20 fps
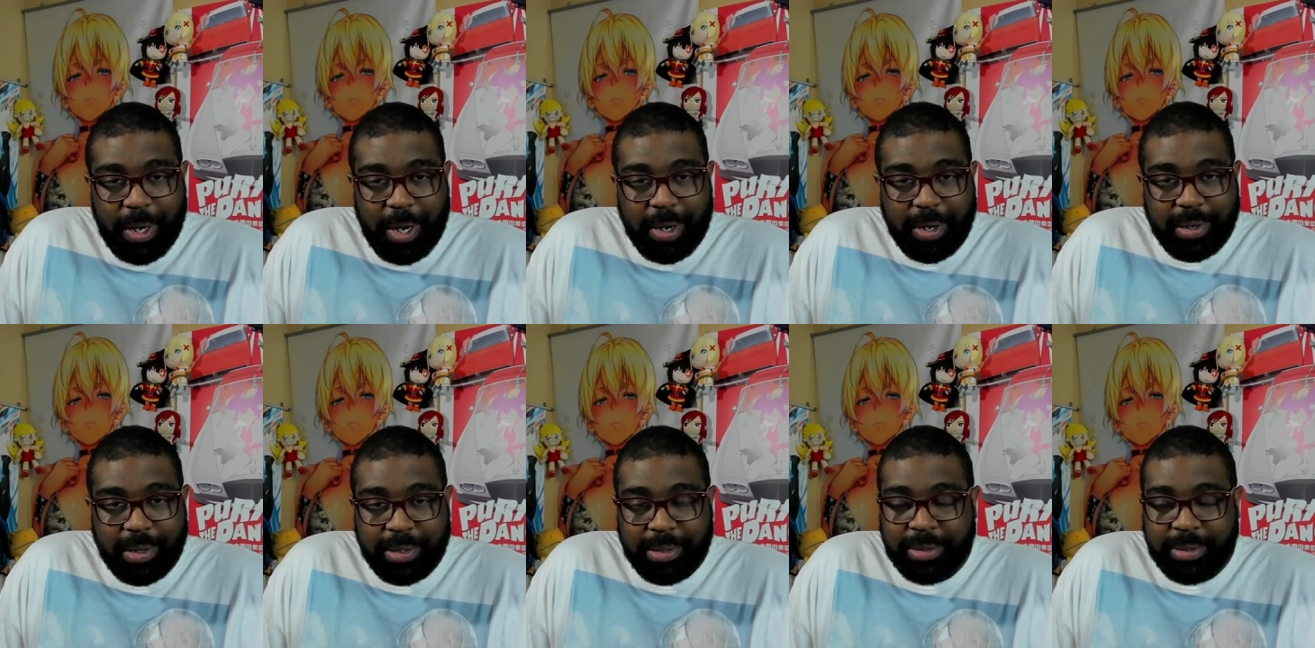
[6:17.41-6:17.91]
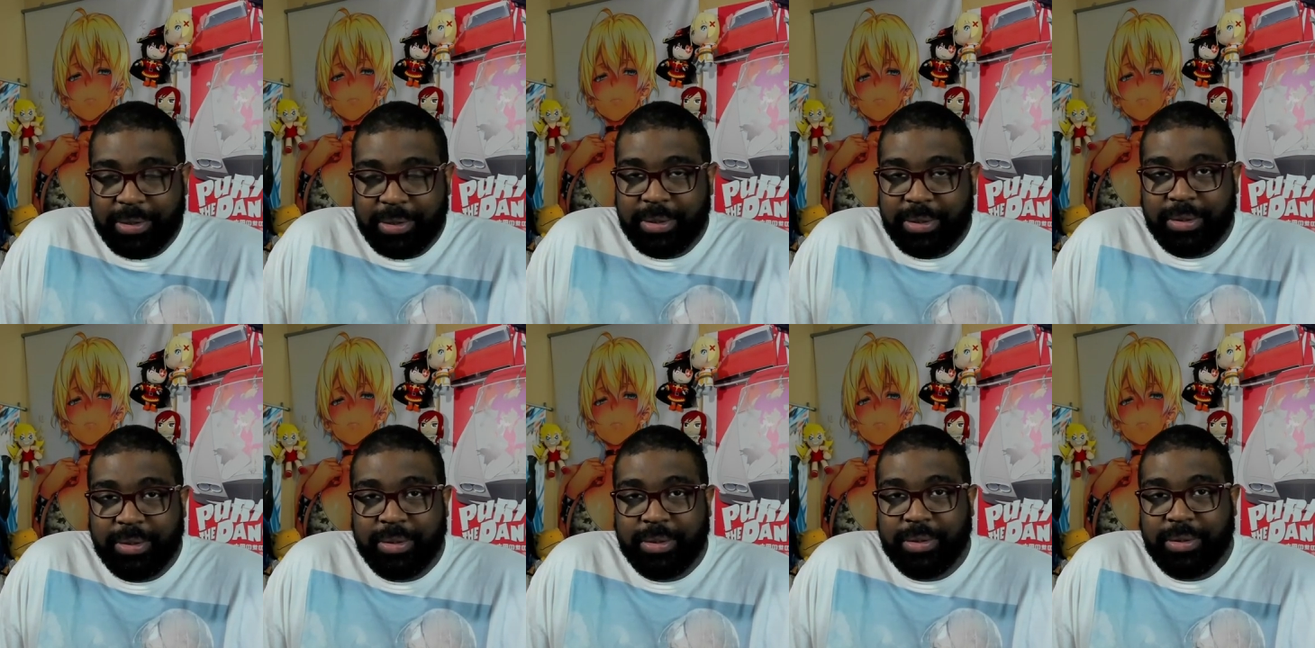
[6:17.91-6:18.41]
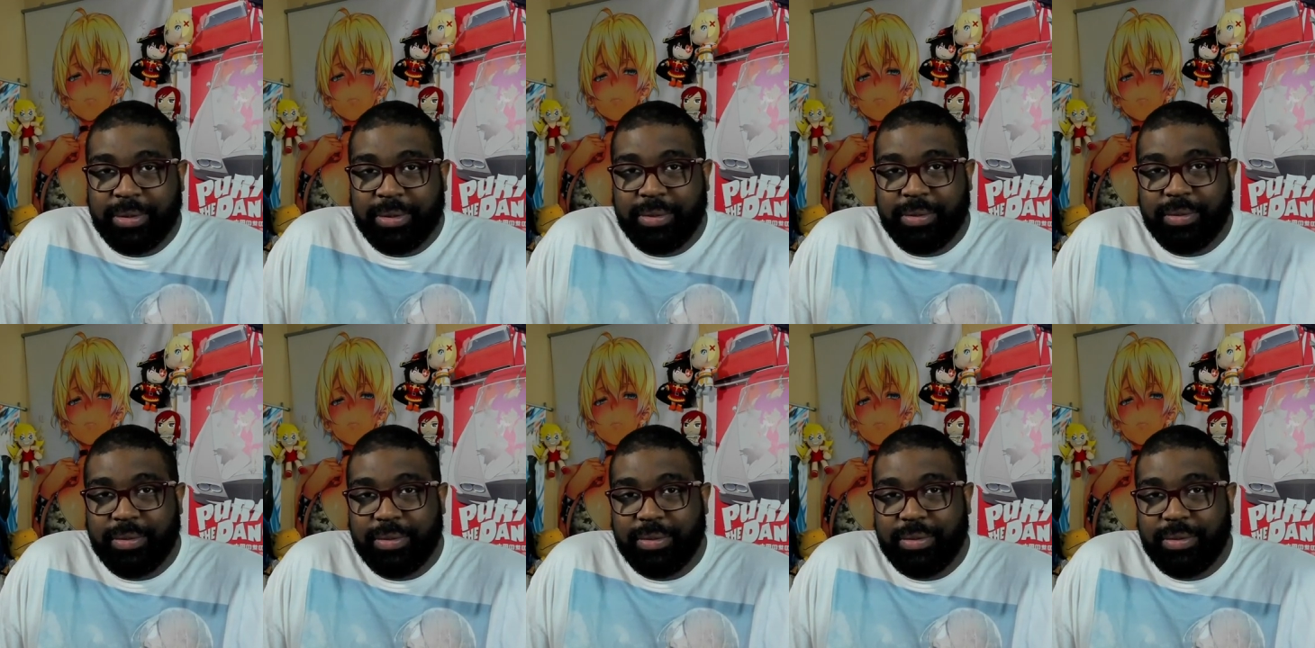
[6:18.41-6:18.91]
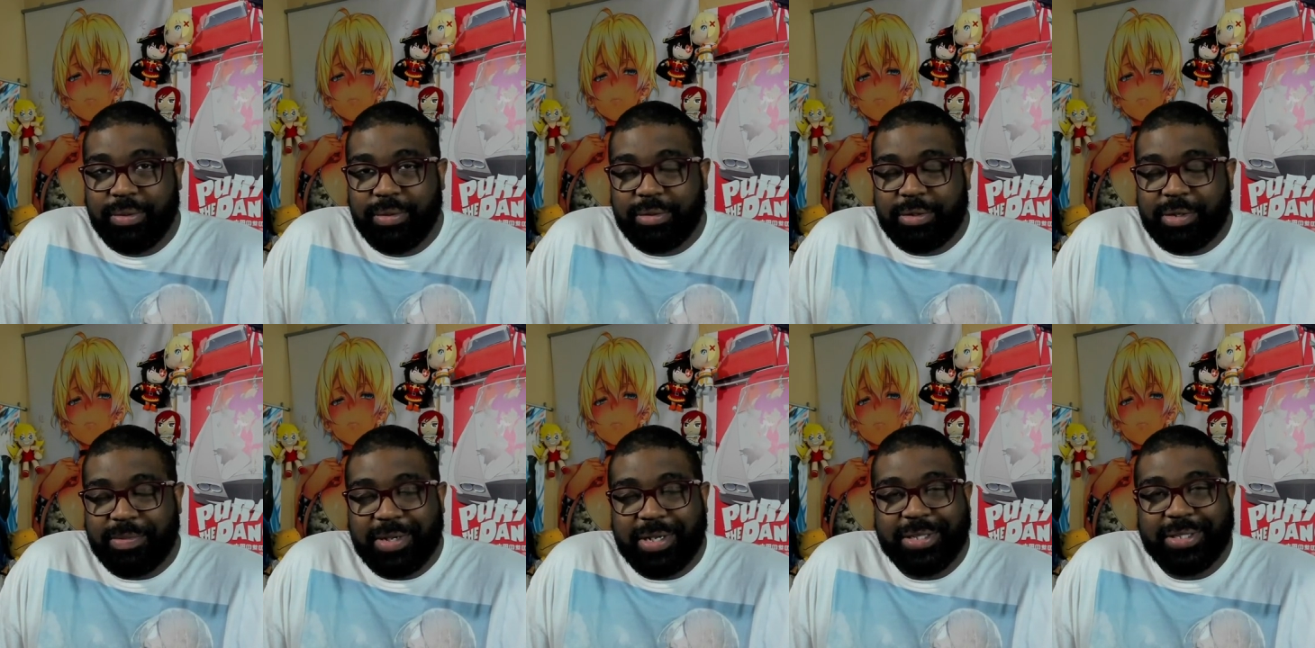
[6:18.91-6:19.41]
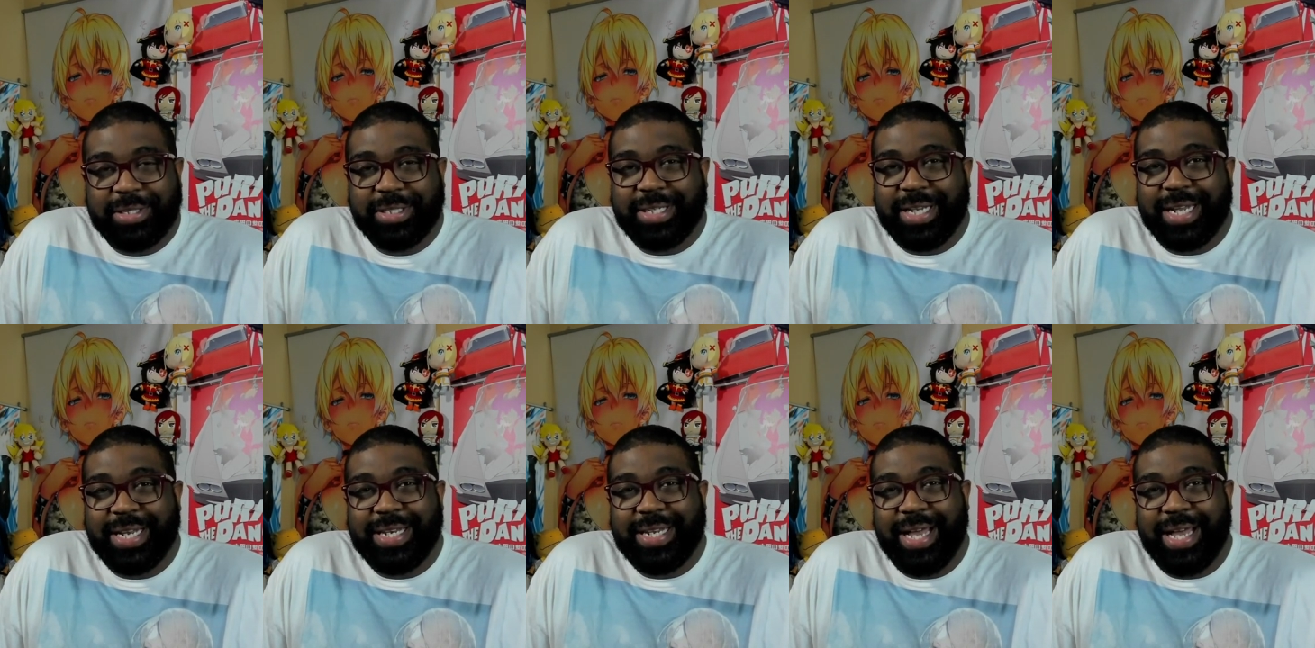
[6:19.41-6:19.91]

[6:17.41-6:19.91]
Speaker 1: hard. Sometimes you just gotta